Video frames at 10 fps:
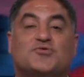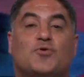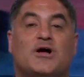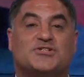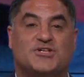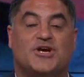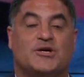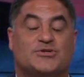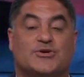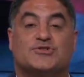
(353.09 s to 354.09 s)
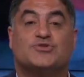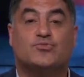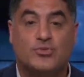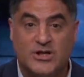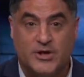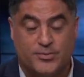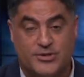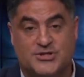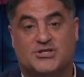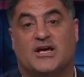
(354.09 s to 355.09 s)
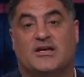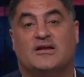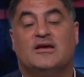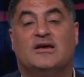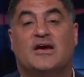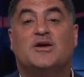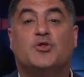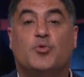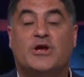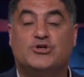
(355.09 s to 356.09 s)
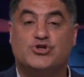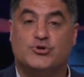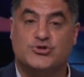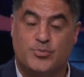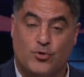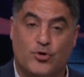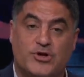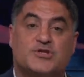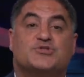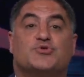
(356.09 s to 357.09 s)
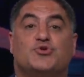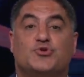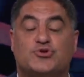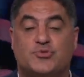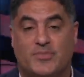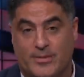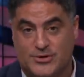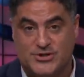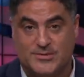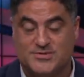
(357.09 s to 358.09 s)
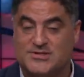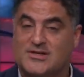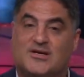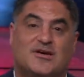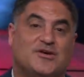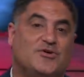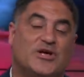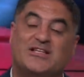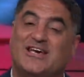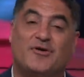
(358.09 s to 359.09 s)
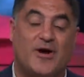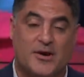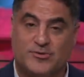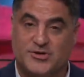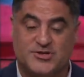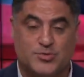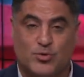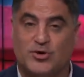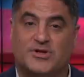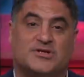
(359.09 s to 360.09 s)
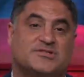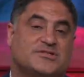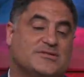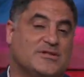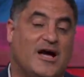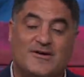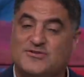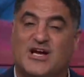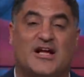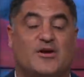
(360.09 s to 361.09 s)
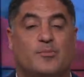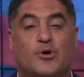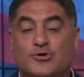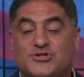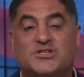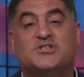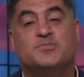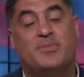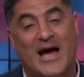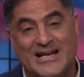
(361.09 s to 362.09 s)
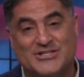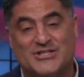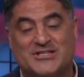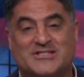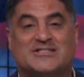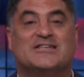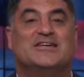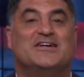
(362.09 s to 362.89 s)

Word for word: for watching The Young Turks. Really appreciate it. Another way to show support is through YouTube memberships. You'll get to interact with us more. There's live chat emojis, badges.